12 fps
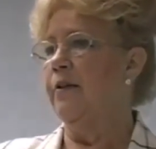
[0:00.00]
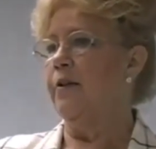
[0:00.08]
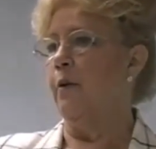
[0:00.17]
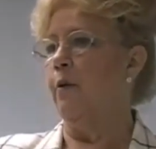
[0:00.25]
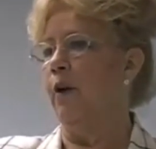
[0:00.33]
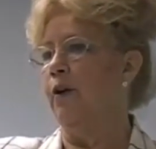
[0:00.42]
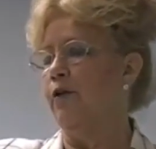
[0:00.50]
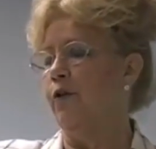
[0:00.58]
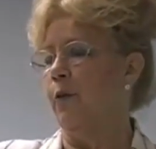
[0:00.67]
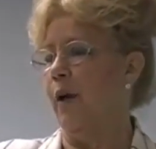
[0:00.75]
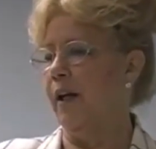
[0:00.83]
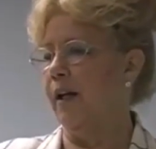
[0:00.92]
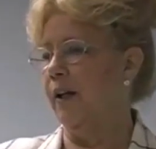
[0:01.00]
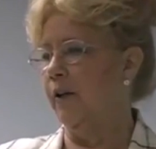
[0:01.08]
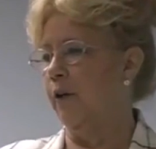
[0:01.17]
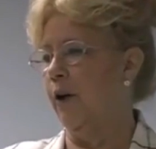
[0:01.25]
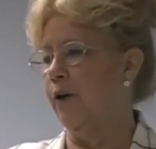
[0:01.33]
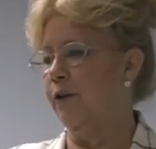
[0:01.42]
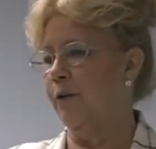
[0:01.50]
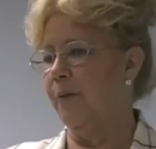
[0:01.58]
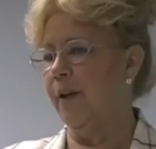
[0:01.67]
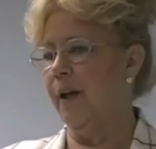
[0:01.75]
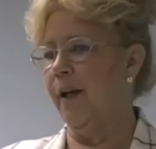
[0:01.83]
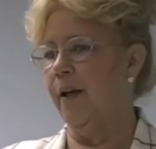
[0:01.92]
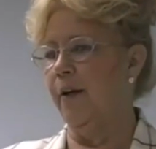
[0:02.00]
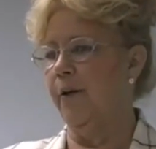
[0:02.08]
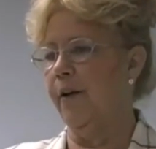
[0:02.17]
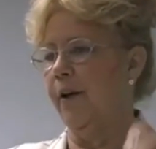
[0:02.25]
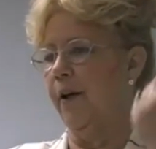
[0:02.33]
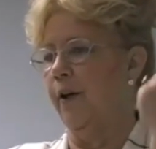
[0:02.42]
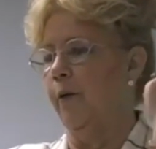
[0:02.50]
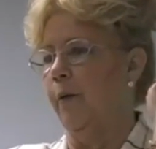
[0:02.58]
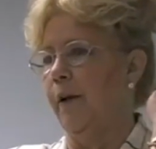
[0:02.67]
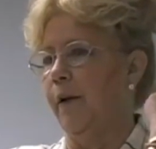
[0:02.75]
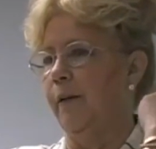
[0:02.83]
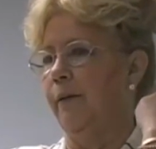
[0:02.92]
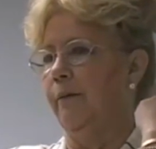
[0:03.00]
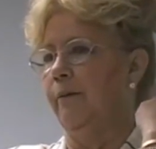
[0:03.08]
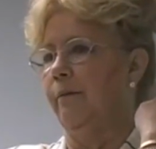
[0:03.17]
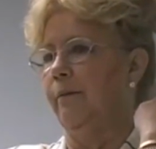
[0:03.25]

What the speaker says: So what's directly across from the yellow on the color wheel?